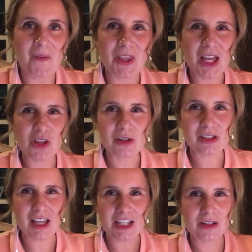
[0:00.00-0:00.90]
Well, that
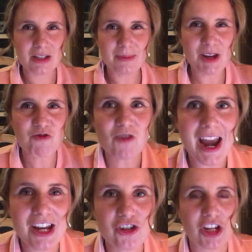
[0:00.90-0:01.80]
looks like you're going to be
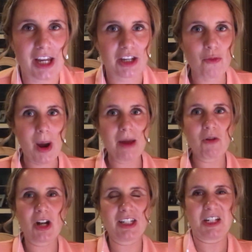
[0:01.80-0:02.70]
raging. You might
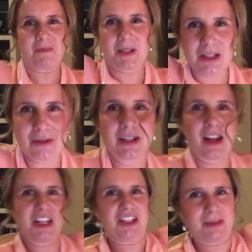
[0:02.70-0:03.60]
want to take a pillow and
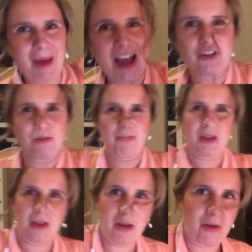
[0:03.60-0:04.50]
like smash the
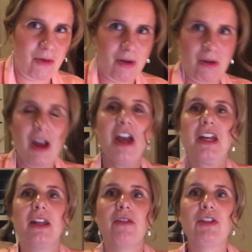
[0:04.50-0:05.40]
pillow, or
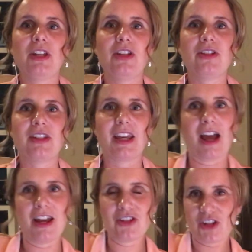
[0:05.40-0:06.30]
if you need to
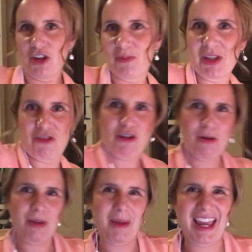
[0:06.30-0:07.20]
take ice cubes and
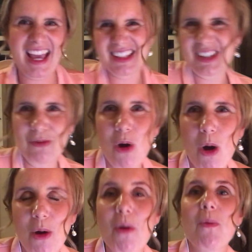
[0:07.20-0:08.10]
throw them against the
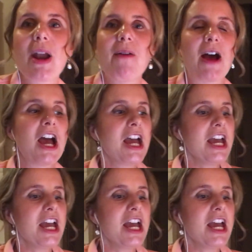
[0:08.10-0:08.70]
wall or whatever.